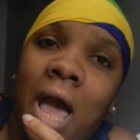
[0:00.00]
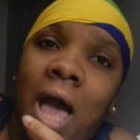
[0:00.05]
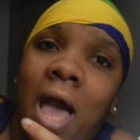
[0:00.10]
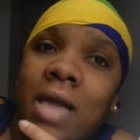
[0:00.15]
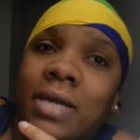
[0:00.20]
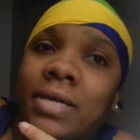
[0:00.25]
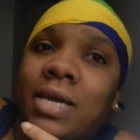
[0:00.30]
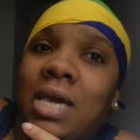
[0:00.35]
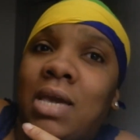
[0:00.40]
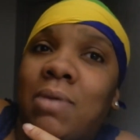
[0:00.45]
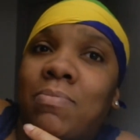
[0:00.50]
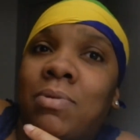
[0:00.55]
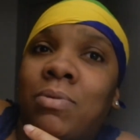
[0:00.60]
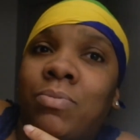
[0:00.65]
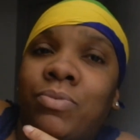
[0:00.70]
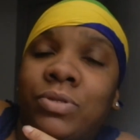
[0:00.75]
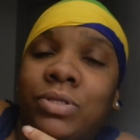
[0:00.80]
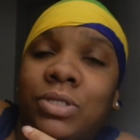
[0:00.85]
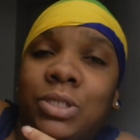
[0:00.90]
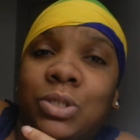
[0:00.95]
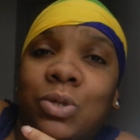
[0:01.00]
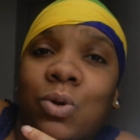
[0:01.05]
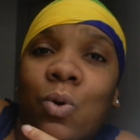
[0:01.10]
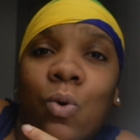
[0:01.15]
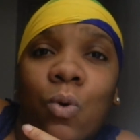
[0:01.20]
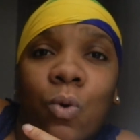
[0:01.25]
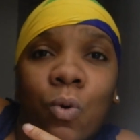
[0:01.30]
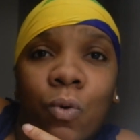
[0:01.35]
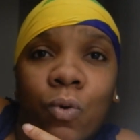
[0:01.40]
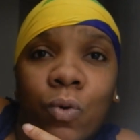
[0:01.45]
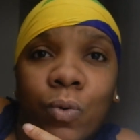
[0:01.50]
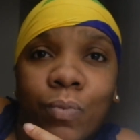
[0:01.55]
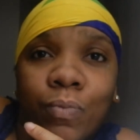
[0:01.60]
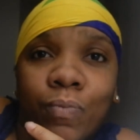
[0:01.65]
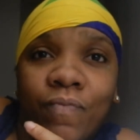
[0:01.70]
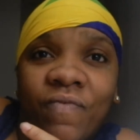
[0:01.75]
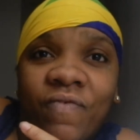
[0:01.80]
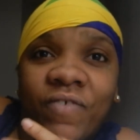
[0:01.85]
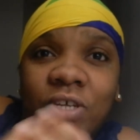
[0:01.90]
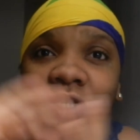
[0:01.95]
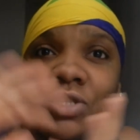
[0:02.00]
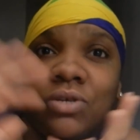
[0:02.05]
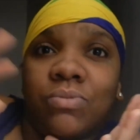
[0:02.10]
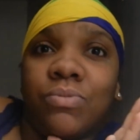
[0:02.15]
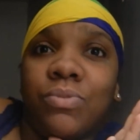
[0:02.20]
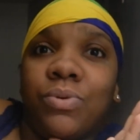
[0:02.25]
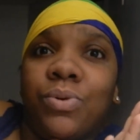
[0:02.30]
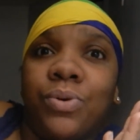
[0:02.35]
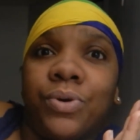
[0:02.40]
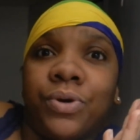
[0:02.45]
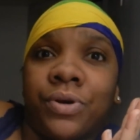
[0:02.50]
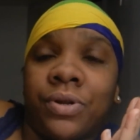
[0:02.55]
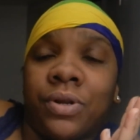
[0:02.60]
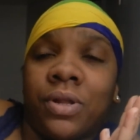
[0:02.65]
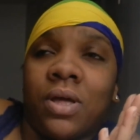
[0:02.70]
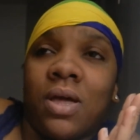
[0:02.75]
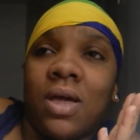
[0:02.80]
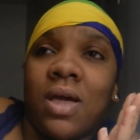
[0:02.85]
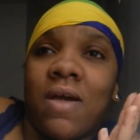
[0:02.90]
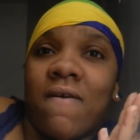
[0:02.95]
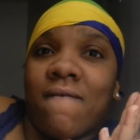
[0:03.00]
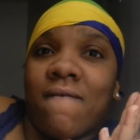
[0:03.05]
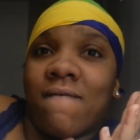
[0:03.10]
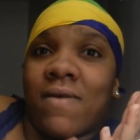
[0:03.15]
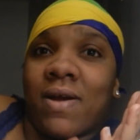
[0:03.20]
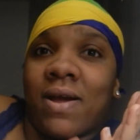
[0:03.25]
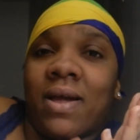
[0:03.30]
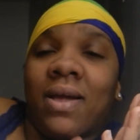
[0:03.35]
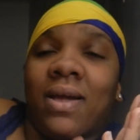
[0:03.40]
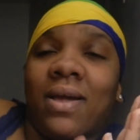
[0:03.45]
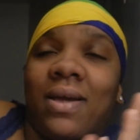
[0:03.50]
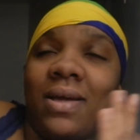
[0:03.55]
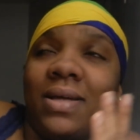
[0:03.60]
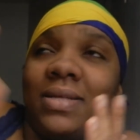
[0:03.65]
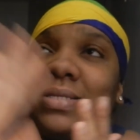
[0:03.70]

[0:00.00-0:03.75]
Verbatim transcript: I came up with this whole vision board, right?